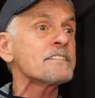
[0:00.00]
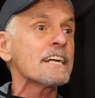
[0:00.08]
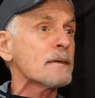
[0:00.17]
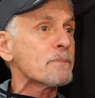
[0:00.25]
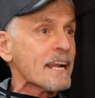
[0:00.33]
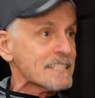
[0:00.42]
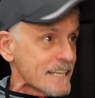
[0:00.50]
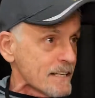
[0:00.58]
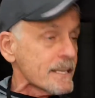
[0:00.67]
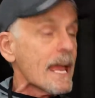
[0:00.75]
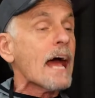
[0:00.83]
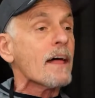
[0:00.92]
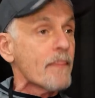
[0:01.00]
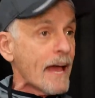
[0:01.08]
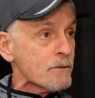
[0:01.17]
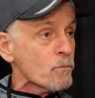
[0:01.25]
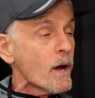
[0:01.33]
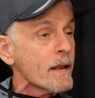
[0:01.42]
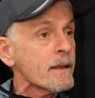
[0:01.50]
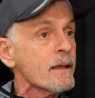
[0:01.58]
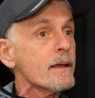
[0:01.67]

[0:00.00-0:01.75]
Chile, Brazil. Yeah, that one.